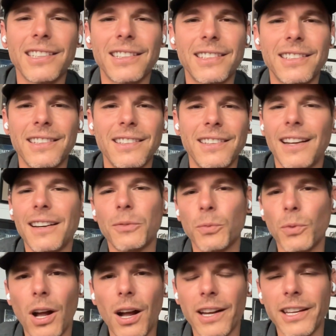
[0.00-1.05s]
It's not a
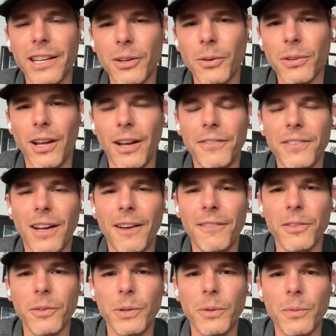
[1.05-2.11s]
rock.
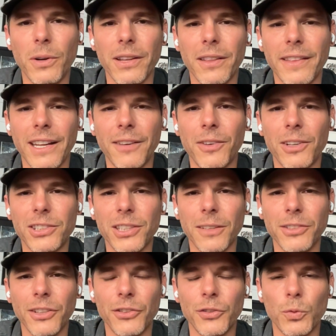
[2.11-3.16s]
Often we want to think of ourselves
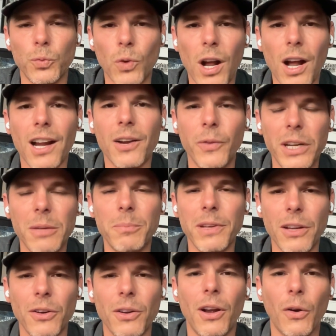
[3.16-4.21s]
as a rock. We could be
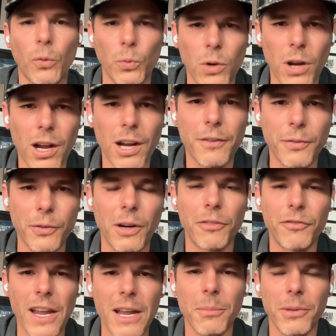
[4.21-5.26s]
a rock for our
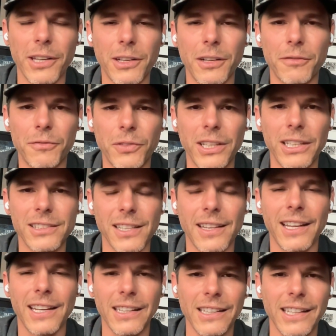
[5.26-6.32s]
family and our friends that they
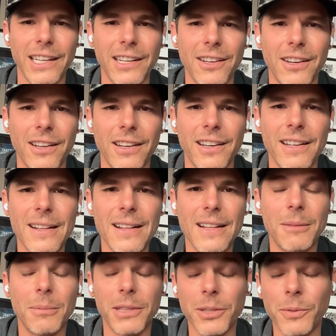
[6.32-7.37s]
could lean on.
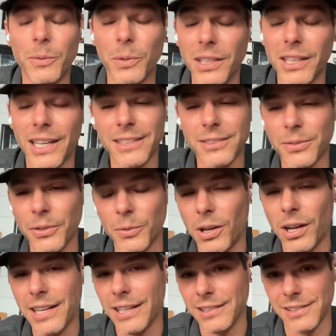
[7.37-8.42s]
But then we realize, well, the
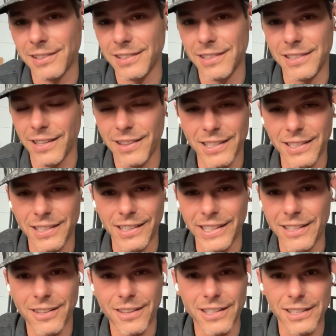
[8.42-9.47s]
rock has nothing to
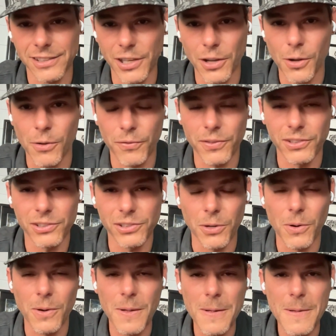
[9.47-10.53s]
lean on itself. And
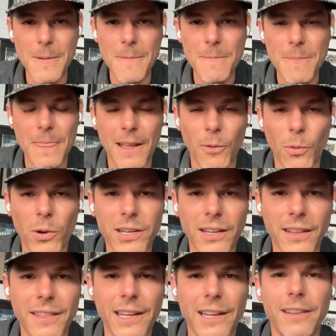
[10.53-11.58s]
so I wanted
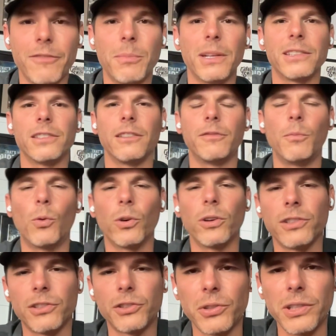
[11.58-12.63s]
to think of myself more
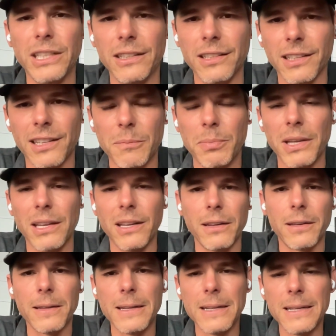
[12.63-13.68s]
as a tree that could
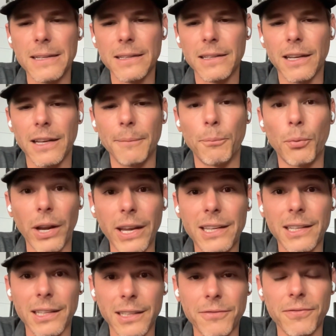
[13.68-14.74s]
bend and
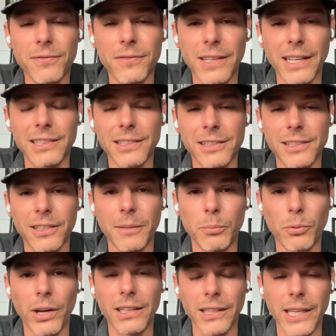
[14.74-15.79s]
break, if necessary,
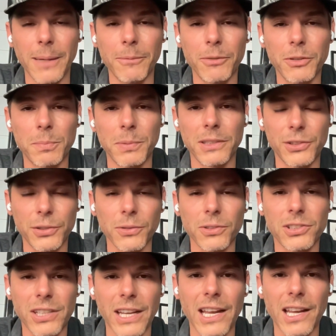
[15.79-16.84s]
break limbs, but still
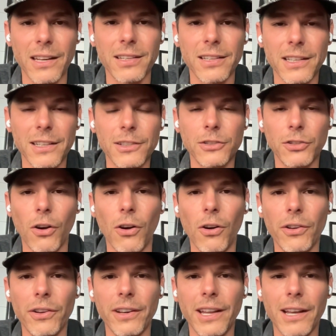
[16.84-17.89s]
stand
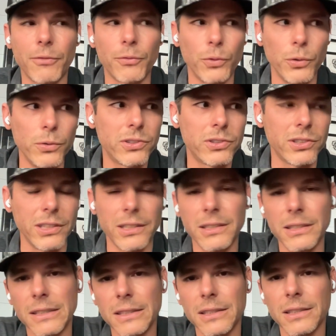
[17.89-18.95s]
tall and have roots that
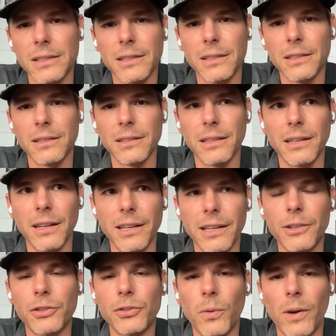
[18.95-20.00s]

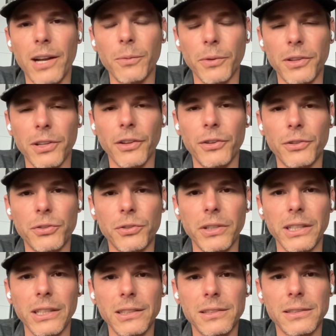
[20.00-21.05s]
intertwine with the other
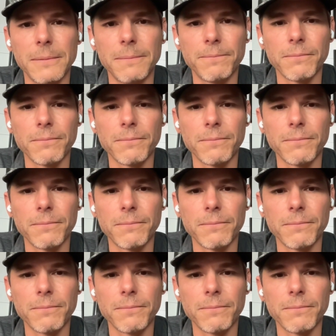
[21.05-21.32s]
trees.